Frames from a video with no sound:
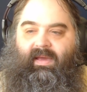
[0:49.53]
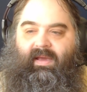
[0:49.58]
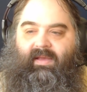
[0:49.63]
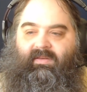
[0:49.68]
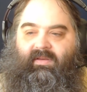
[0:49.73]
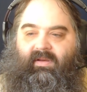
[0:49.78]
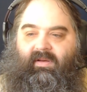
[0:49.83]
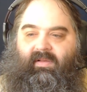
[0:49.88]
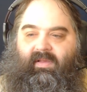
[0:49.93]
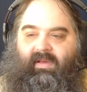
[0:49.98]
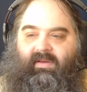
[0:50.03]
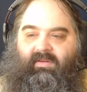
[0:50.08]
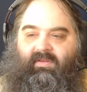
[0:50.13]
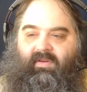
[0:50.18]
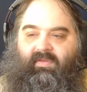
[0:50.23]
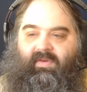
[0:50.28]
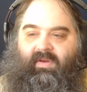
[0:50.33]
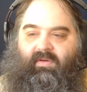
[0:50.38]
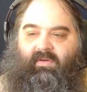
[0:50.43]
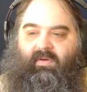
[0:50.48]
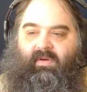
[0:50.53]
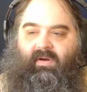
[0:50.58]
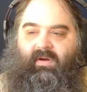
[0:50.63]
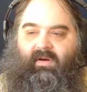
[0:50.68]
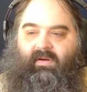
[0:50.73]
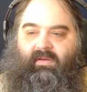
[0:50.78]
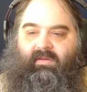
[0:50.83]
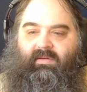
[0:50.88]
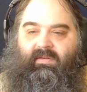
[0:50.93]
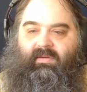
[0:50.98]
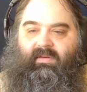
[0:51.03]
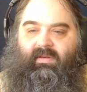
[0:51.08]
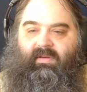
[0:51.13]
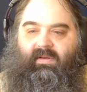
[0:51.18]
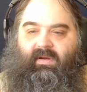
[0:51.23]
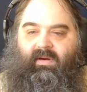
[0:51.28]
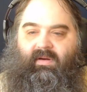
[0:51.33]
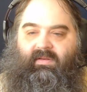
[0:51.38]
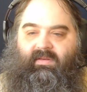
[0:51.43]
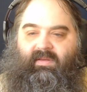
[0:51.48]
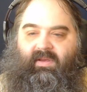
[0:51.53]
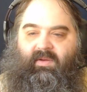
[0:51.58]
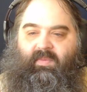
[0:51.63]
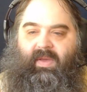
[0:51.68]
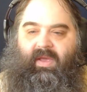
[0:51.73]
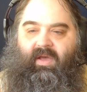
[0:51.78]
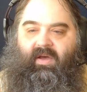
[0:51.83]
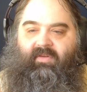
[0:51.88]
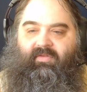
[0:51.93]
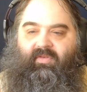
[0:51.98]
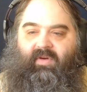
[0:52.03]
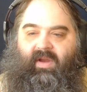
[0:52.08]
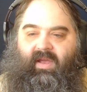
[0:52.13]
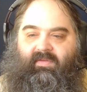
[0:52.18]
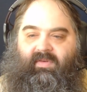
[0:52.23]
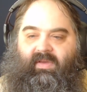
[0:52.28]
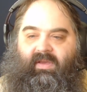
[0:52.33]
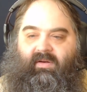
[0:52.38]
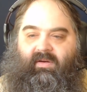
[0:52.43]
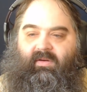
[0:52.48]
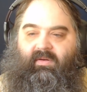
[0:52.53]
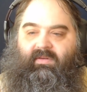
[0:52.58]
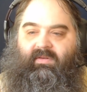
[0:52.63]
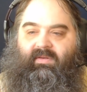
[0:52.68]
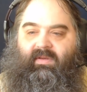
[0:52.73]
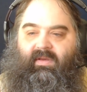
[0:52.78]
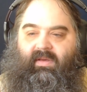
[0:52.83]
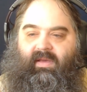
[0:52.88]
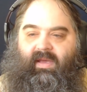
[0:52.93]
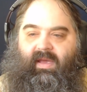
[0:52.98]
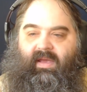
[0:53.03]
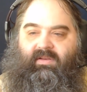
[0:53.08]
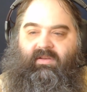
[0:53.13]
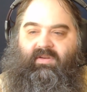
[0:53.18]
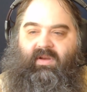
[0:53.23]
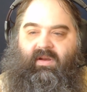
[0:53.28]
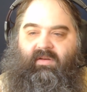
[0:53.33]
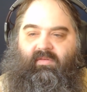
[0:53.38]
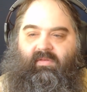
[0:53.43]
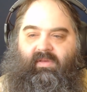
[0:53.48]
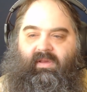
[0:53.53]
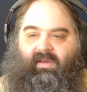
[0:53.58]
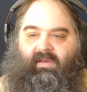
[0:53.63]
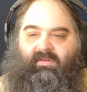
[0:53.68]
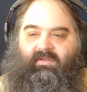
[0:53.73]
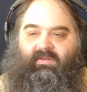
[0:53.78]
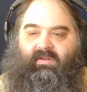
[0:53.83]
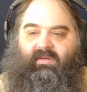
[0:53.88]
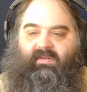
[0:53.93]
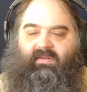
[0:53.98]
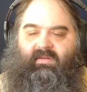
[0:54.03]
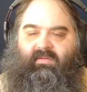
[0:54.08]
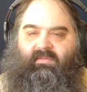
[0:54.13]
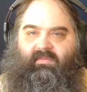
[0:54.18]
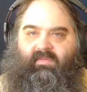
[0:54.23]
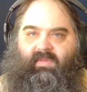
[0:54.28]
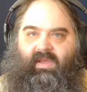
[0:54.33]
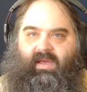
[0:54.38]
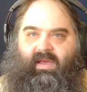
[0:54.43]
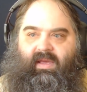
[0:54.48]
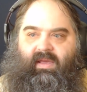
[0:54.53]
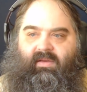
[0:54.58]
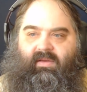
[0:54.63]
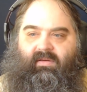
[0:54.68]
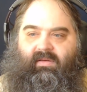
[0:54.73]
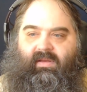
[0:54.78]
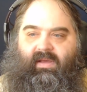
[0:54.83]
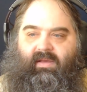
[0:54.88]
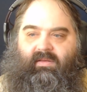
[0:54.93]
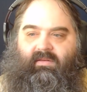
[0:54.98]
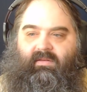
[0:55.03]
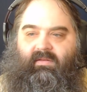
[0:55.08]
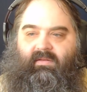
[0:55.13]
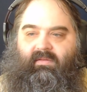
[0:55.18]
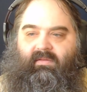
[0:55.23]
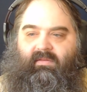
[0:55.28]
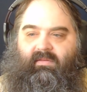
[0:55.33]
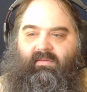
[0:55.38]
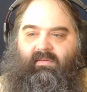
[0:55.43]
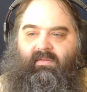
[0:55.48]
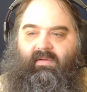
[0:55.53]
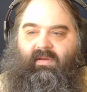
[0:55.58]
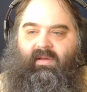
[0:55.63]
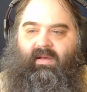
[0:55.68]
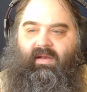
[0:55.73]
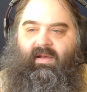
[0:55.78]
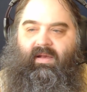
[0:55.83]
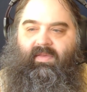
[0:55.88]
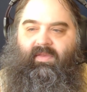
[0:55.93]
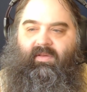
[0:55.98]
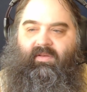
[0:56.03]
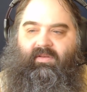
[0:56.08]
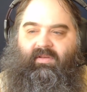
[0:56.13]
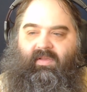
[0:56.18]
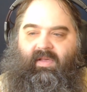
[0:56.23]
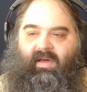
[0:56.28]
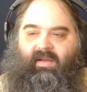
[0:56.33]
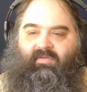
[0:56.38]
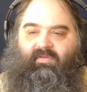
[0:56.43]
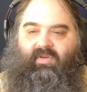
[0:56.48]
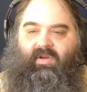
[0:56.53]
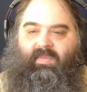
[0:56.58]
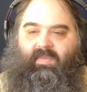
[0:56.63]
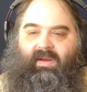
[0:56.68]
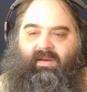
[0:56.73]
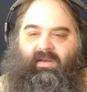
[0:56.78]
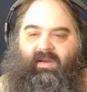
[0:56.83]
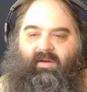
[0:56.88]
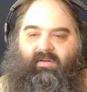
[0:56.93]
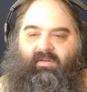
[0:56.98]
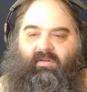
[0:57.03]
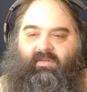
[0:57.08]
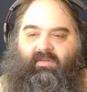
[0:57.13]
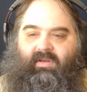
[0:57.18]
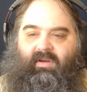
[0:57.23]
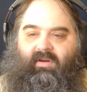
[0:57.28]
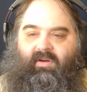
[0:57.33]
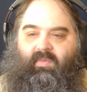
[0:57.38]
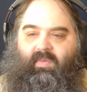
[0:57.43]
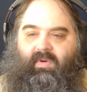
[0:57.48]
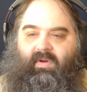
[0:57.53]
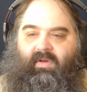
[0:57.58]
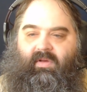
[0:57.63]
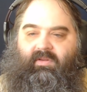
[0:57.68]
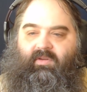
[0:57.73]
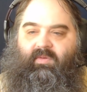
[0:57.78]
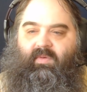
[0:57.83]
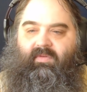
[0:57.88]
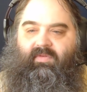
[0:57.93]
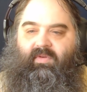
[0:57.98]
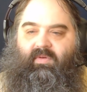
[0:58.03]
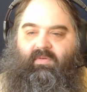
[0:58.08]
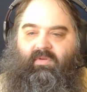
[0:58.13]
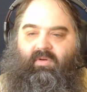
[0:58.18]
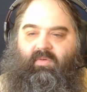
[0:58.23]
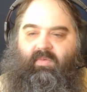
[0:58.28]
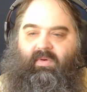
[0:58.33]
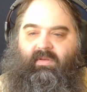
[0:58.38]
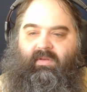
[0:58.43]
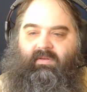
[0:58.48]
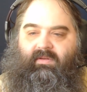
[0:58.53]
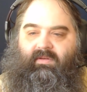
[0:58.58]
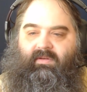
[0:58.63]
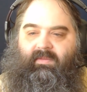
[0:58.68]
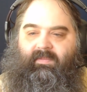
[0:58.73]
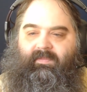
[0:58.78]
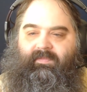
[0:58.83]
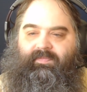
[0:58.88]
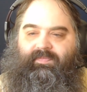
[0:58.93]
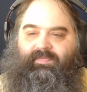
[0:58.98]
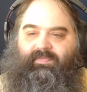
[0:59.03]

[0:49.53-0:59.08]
It's a collection of hero cards, cards that pay off for having heroes, and generally is just, yay, good guys. There's a lot of repeat characters here, but also a few new ones.